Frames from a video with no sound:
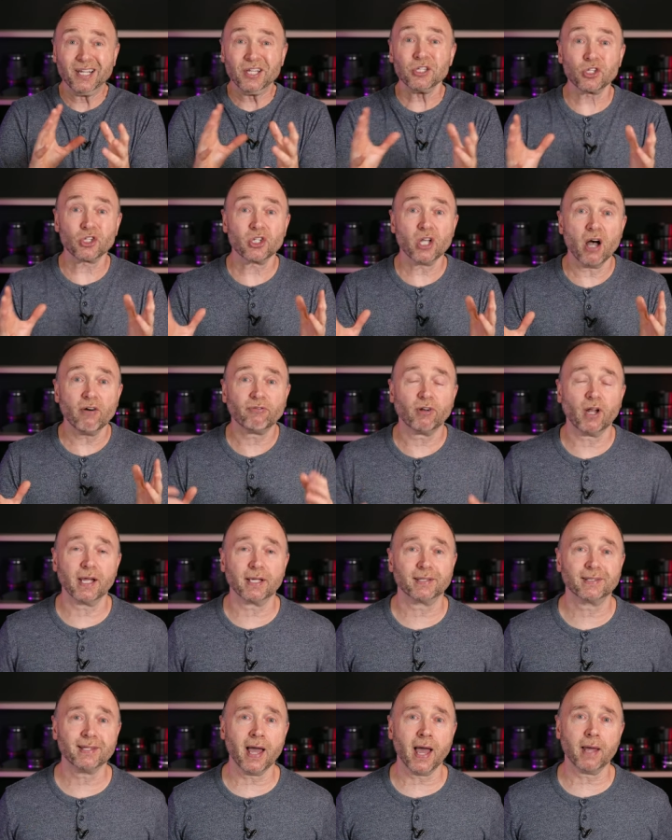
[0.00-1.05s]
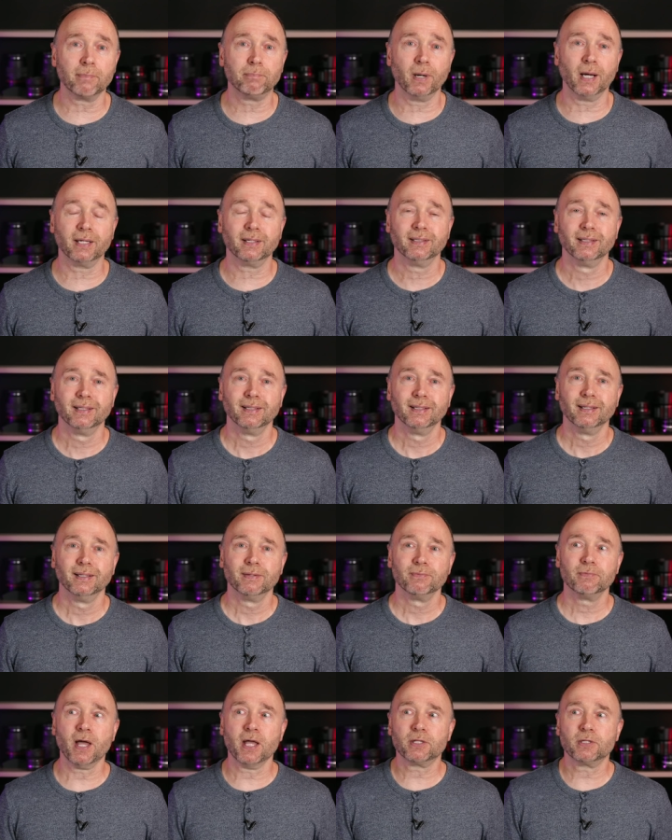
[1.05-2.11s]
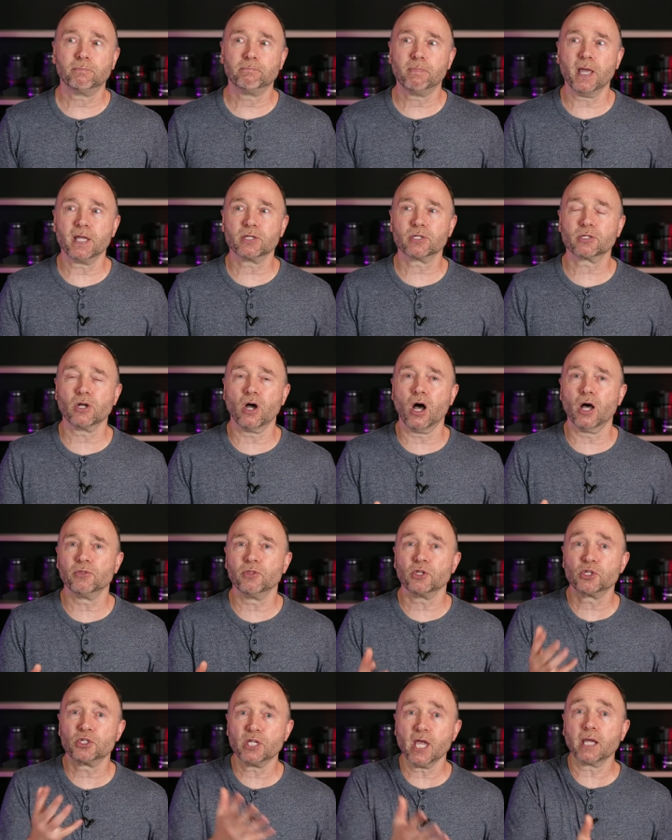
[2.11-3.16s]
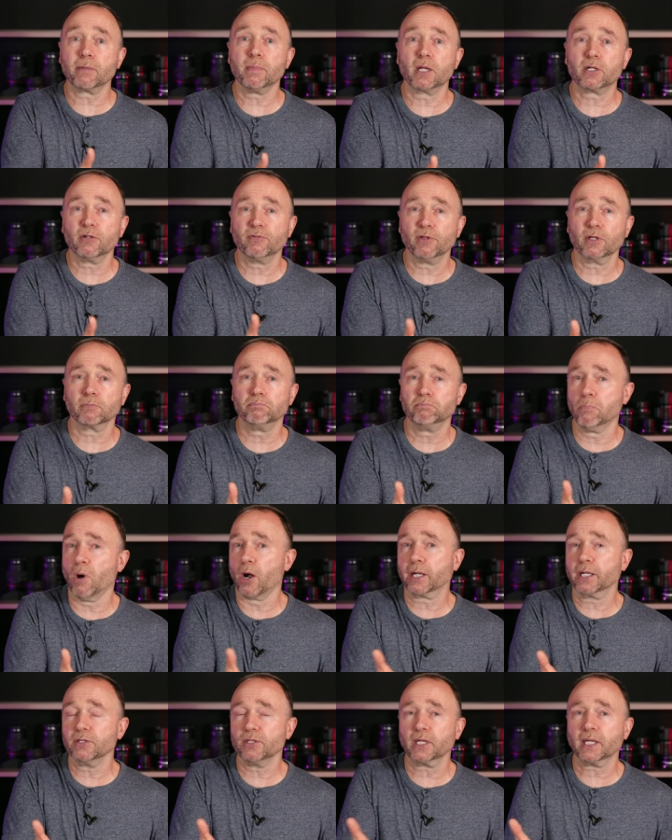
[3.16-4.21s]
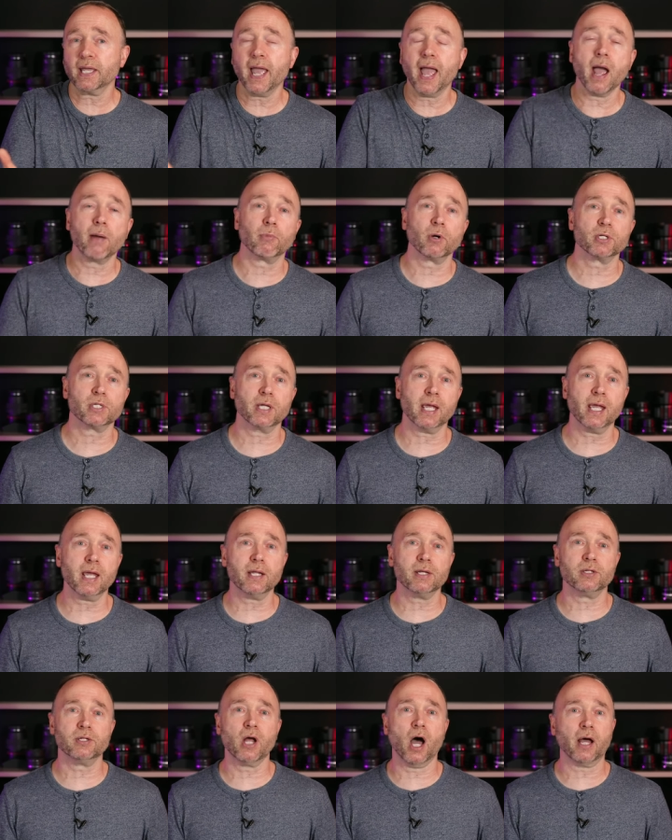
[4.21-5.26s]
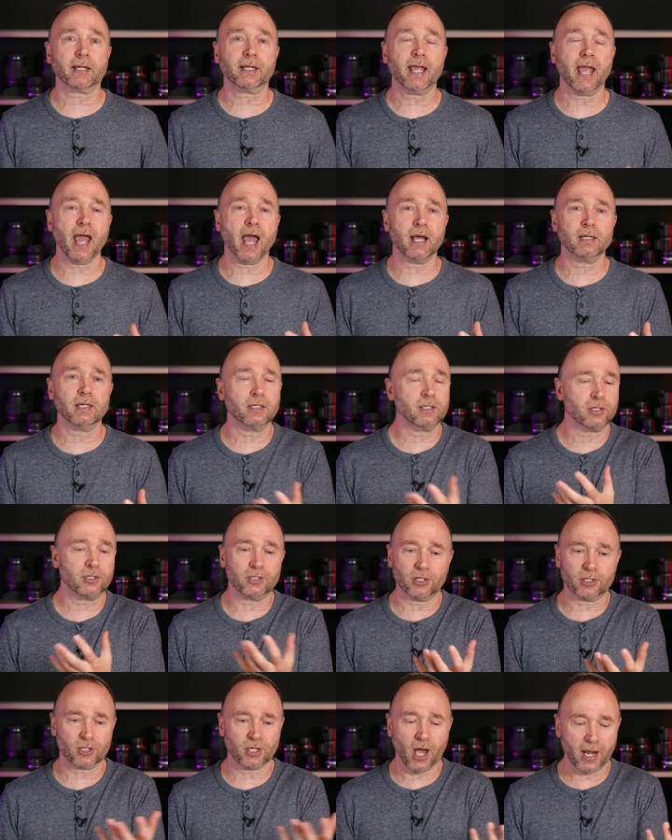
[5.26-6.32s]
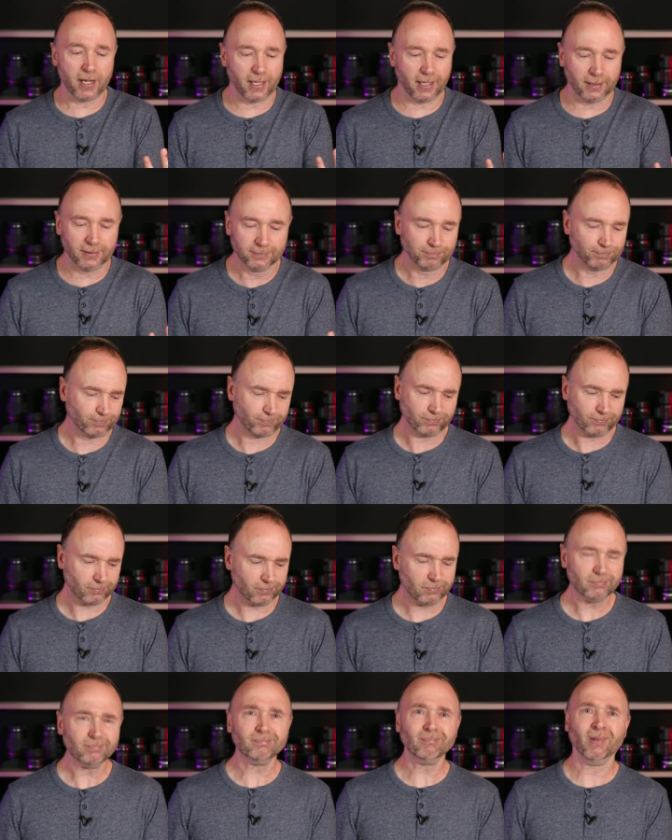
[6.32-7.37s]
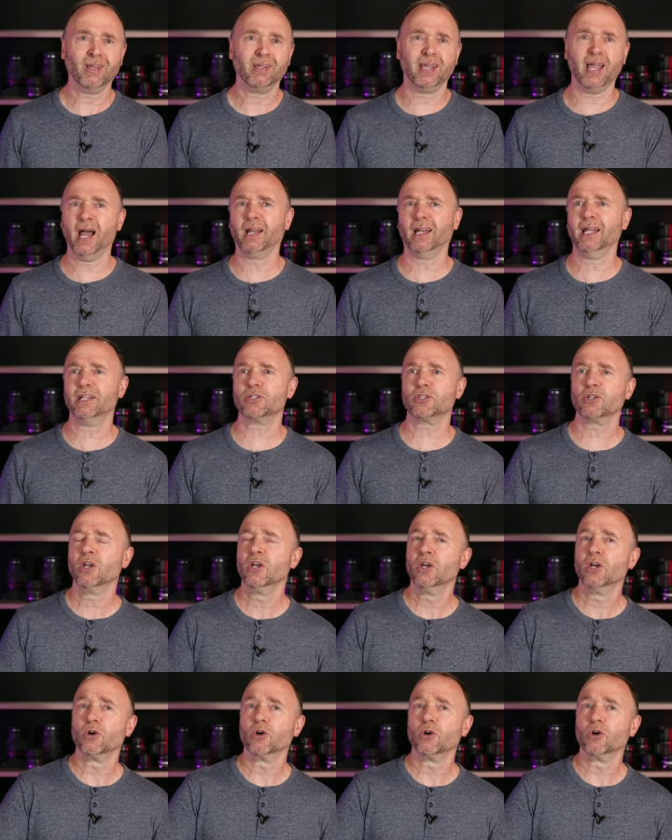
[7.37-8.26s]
stuff like that, but that's based on the segment of the market the camera's in, not Canon deciding, yeah, let's